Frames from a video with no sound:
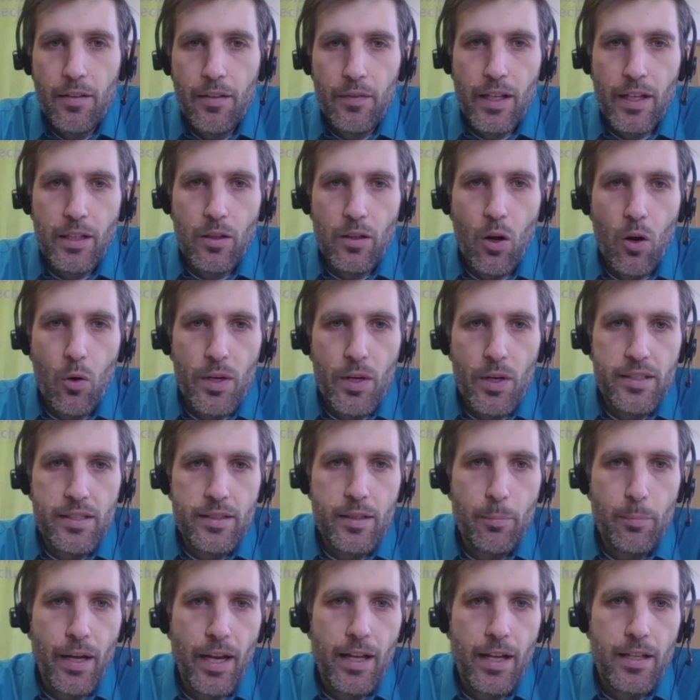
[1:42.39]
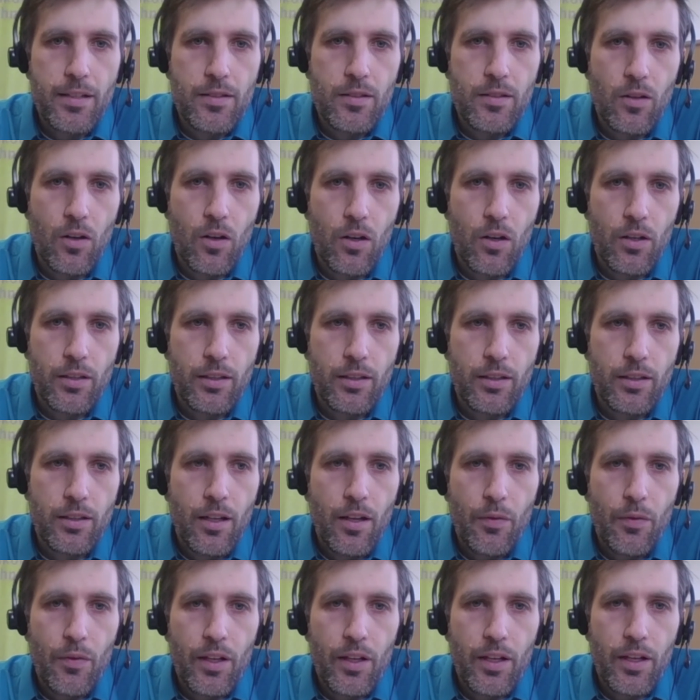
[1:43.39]
that always depends on
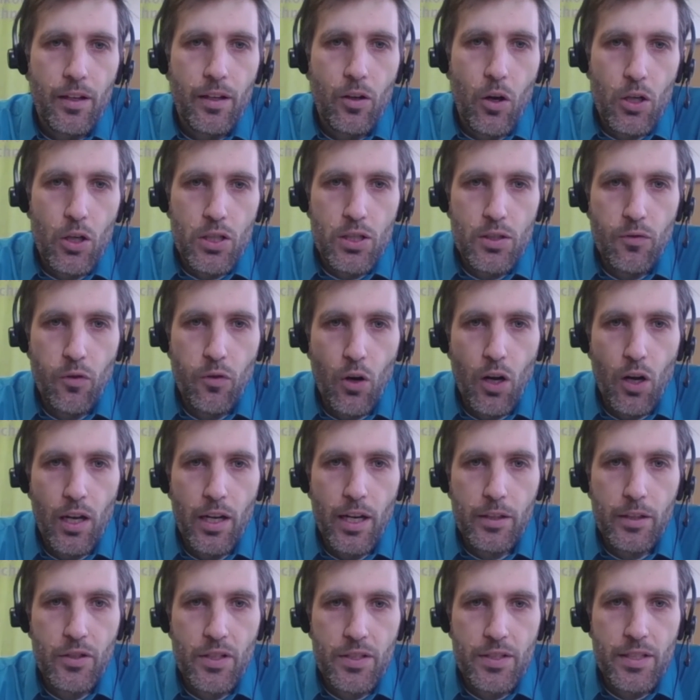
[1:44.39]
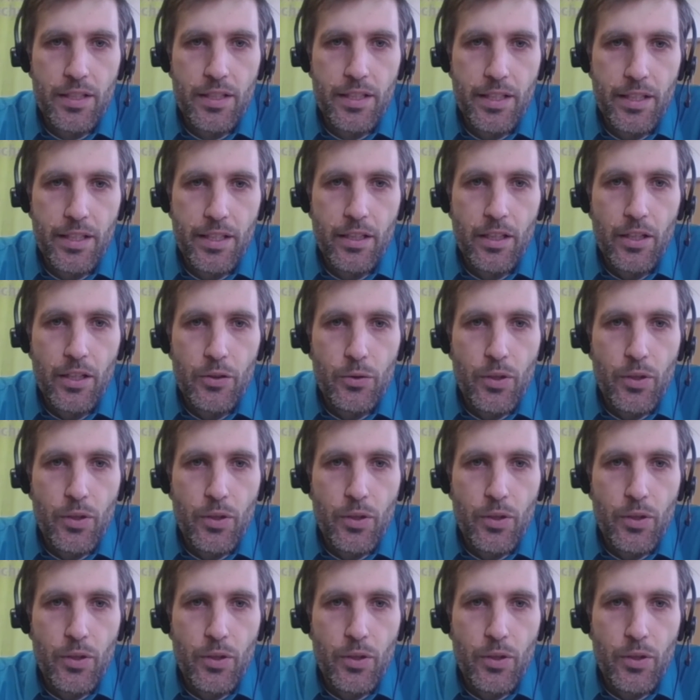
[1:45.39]
the cost for electricity